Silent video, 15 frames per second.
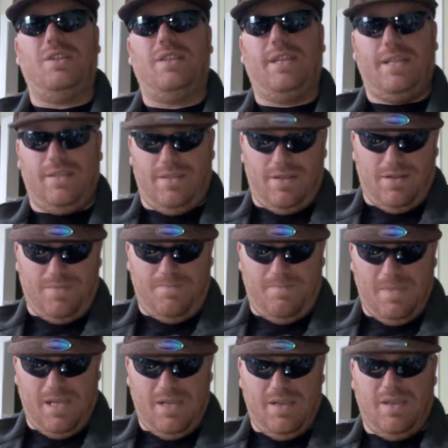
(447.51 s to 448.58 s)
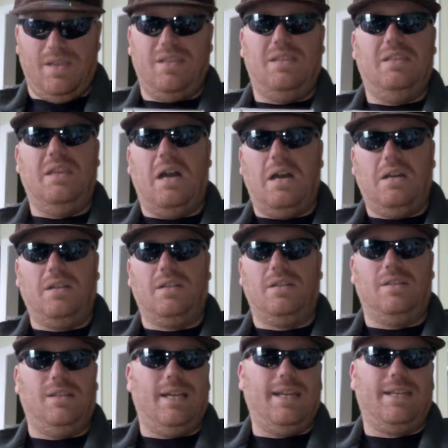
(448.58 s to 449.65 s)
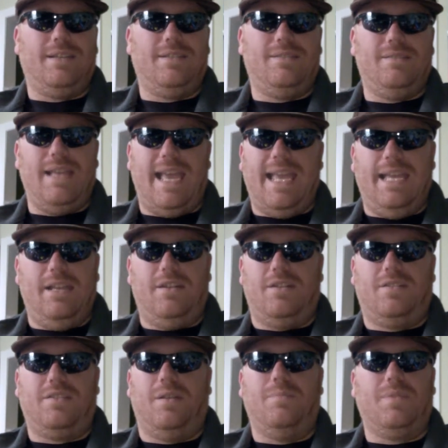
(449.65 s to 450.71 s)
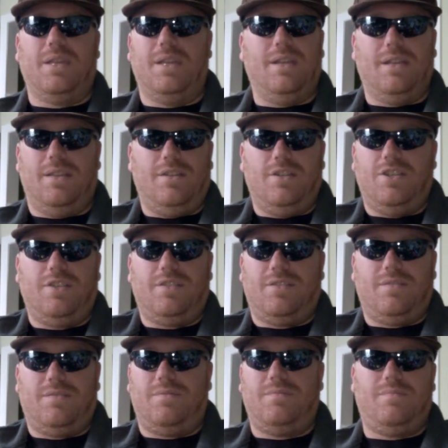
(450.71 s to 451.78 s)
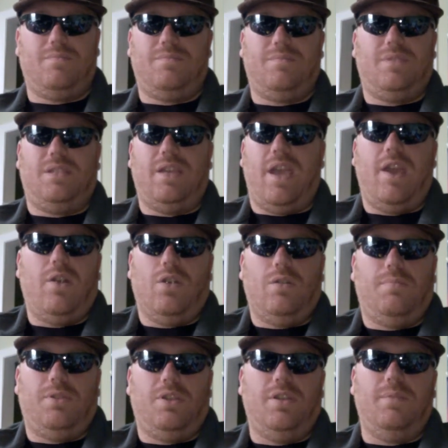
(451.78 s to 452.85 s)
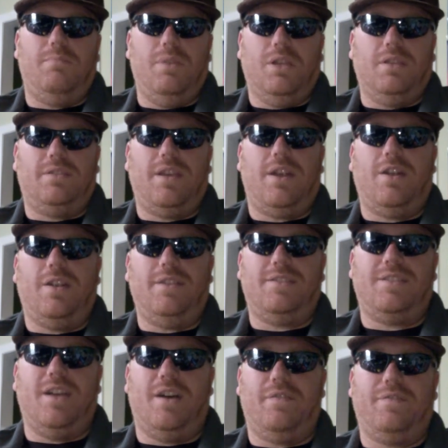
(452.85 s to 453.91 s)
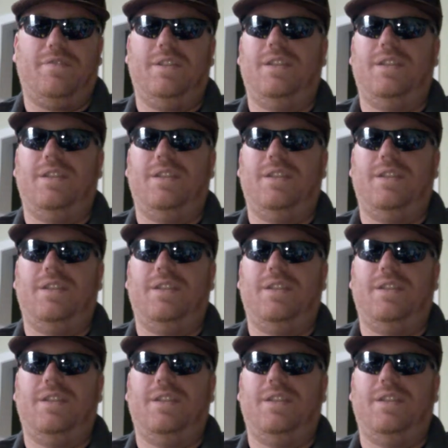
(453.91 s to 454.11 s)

Like, they're young, like 8 or something, and they're just terrible at military stuff.